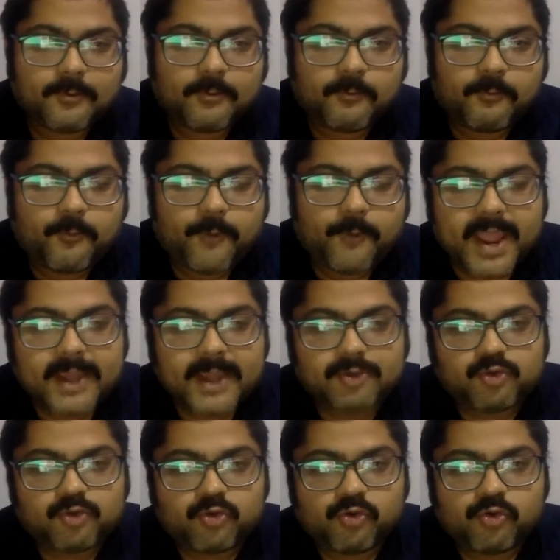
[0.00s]
way
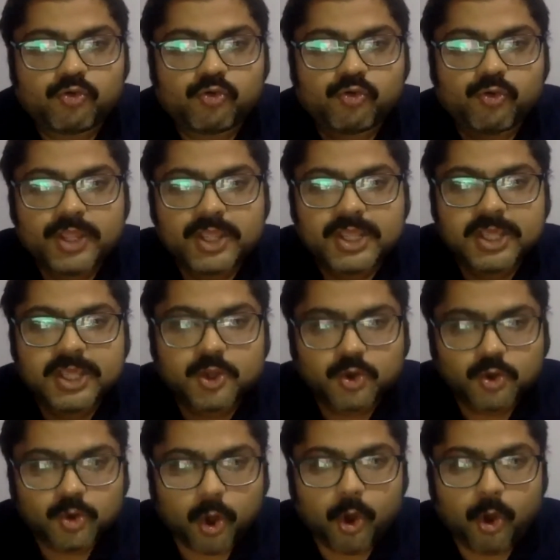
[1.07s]
to
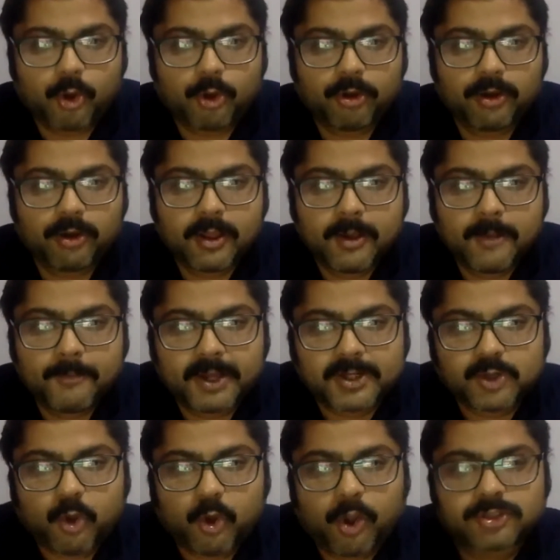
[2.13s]
ignore,
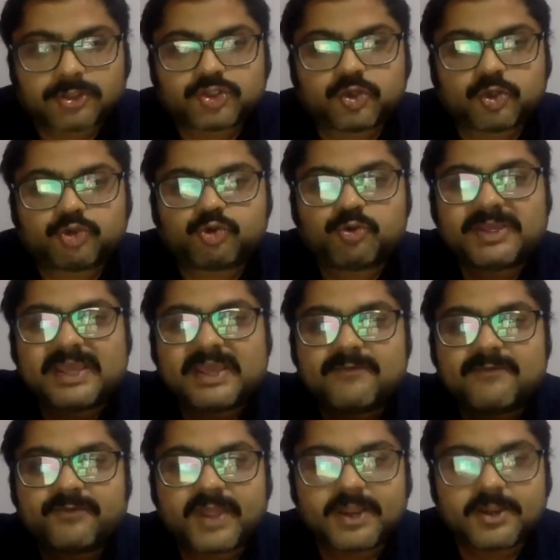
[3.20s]
but also to
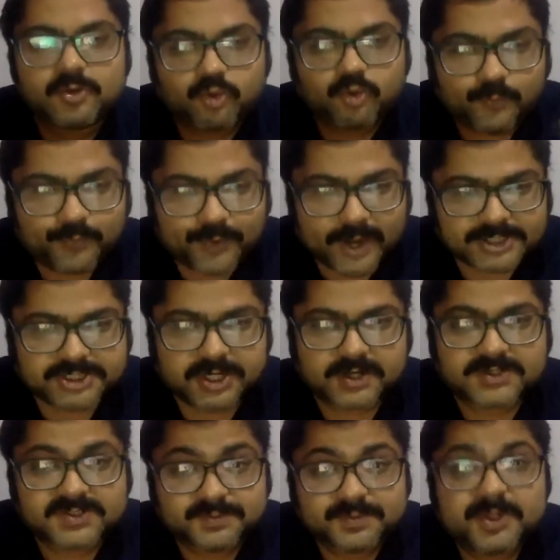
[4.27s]
give into
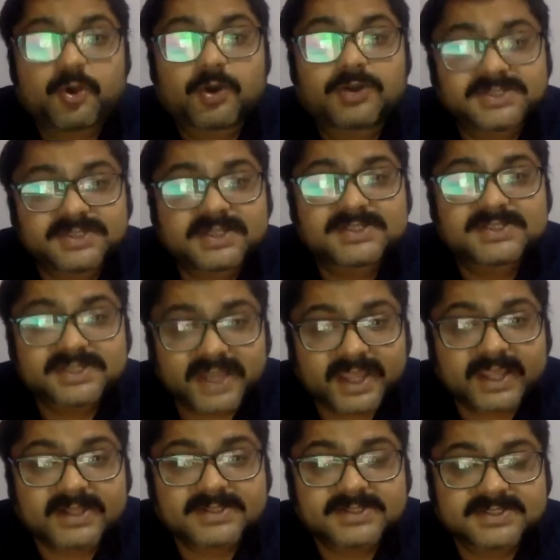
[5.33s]
pressures because the
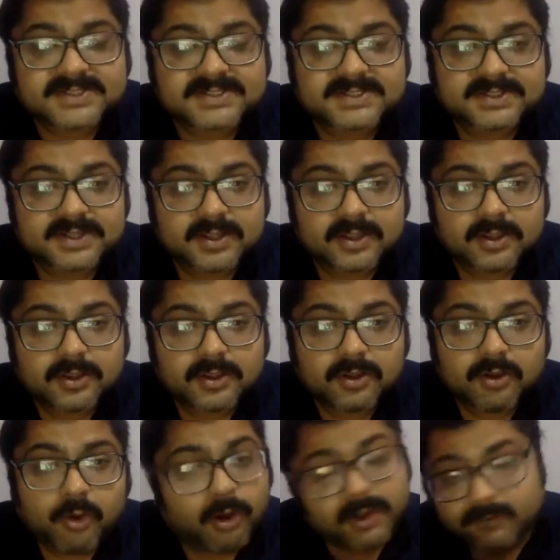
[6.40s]
states,
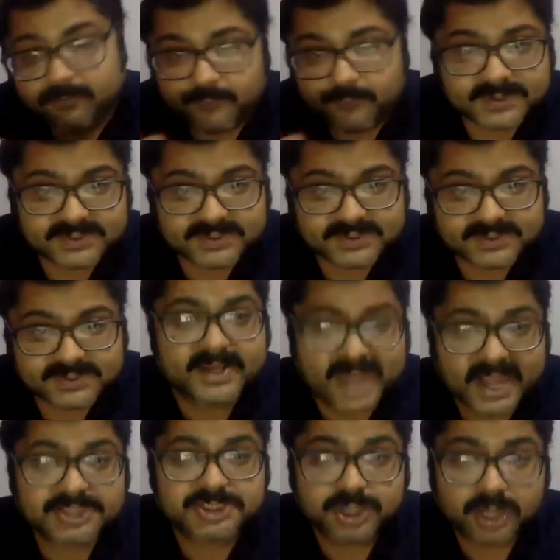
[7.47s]
or if we say
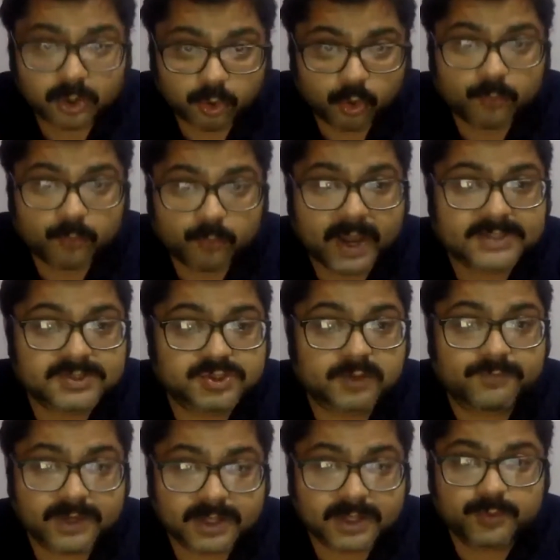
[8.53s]
national homelands
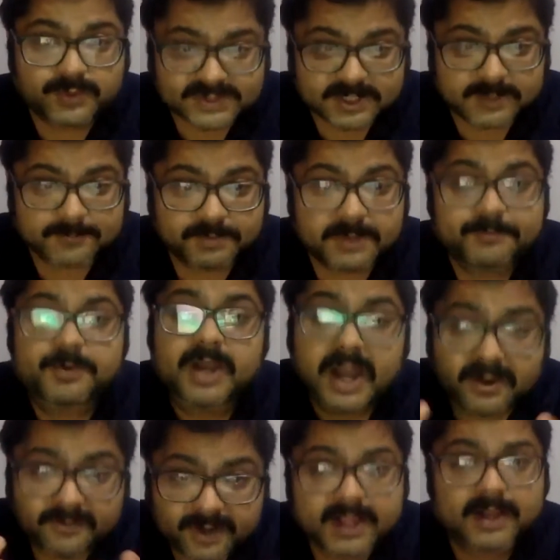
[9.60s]
of linguistic people
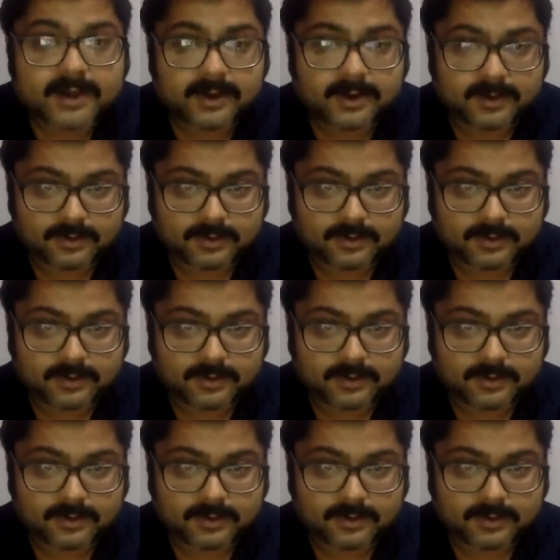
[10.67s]
are real.